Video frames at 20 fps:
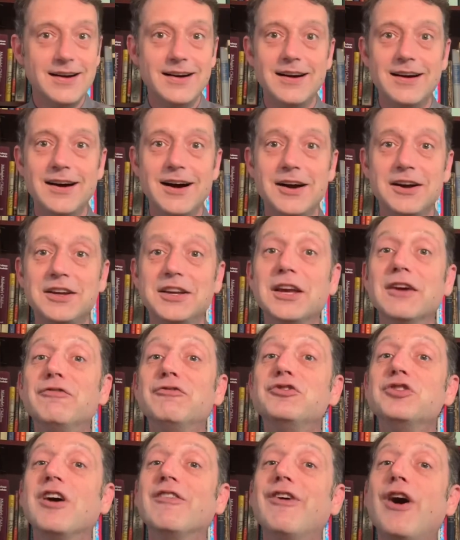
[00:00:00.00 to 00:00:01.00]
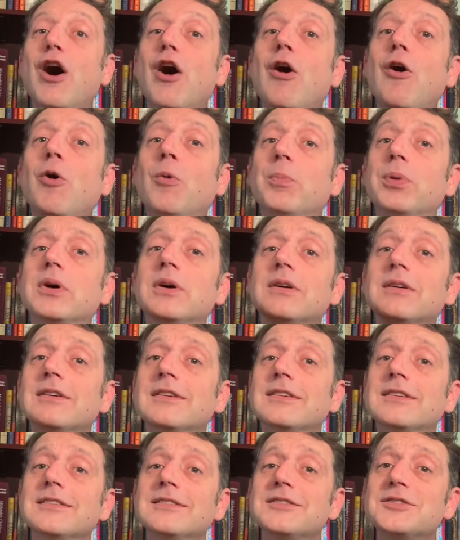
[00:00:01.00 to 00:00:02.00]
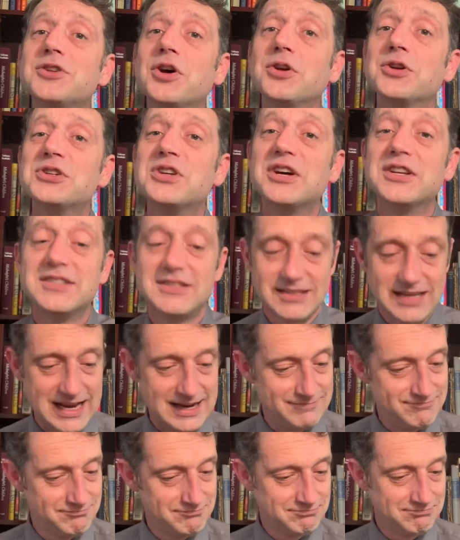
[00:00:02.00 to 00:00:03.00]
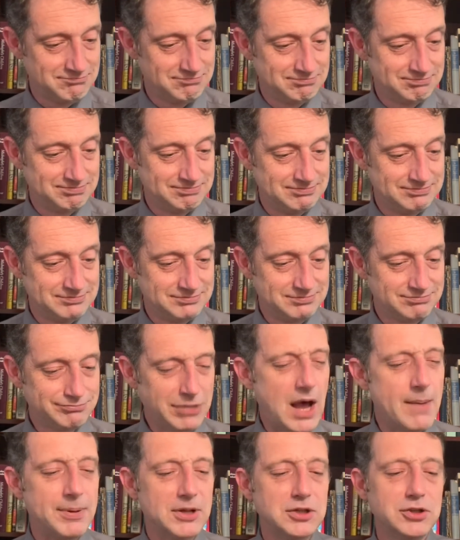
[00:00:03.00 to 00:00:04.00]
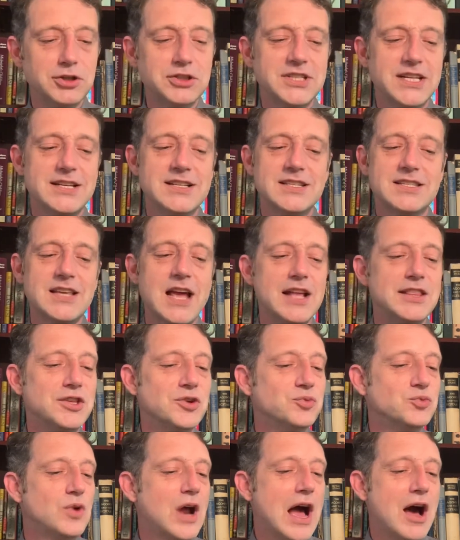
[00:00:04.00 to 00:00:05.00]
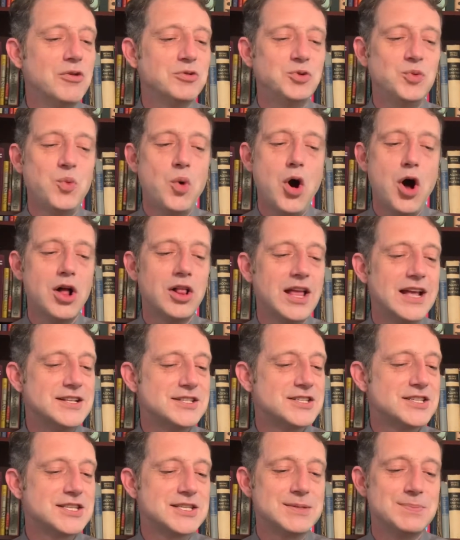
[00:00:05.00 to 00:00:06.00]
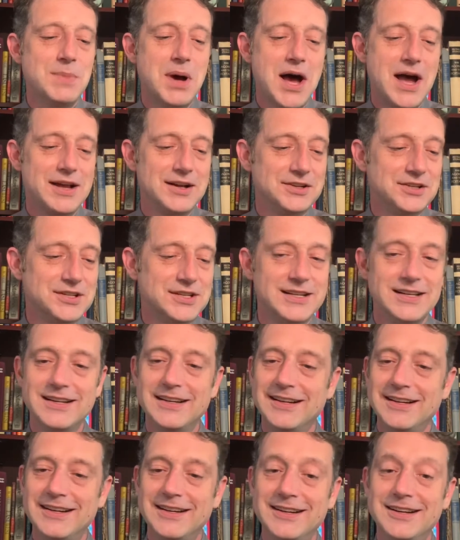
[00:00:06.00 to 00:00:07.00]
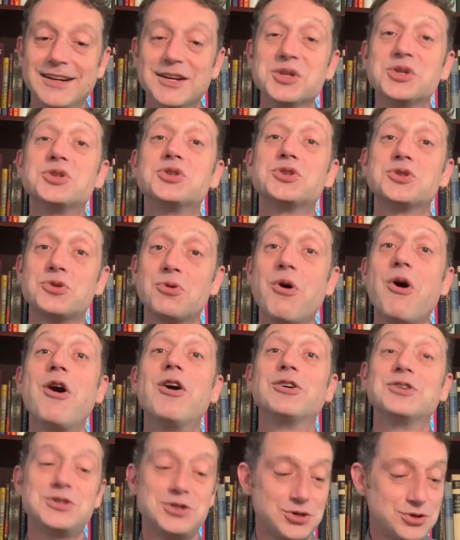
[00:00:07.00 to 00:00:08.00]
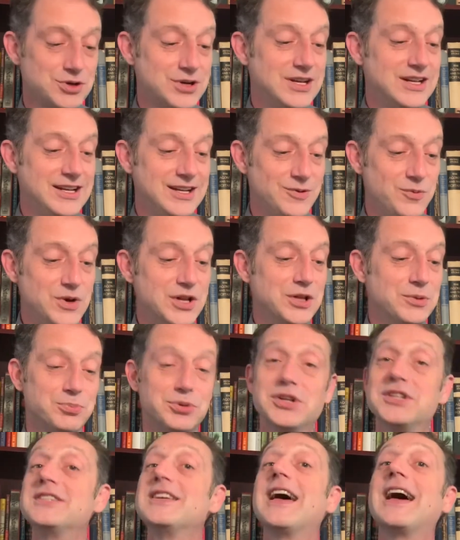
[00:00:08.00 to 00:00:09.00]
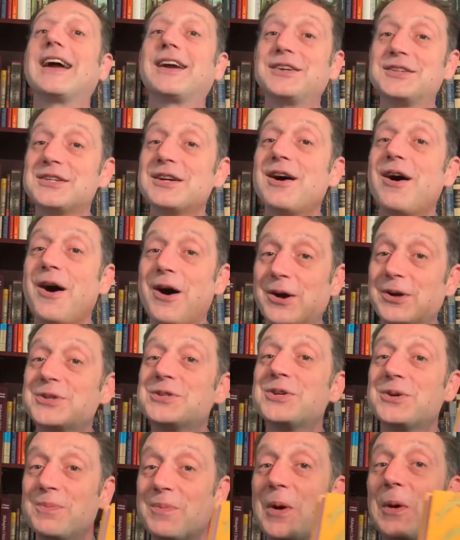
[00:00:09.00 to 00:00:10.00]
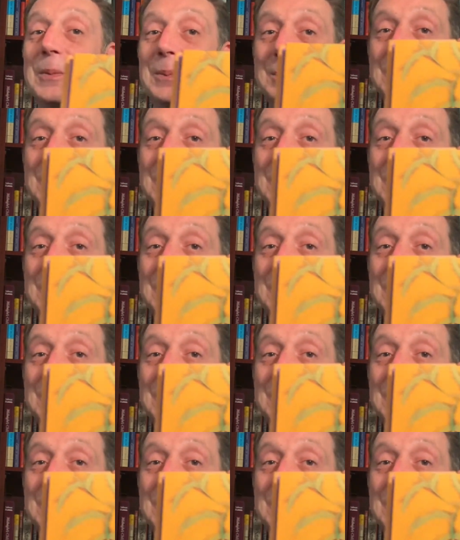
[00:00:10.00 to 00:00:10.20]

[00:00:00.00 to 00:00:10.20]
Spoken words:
A gift of hope, Tonton said. Papa looked inside the round wall and smiled. A strong tree will protect our timon.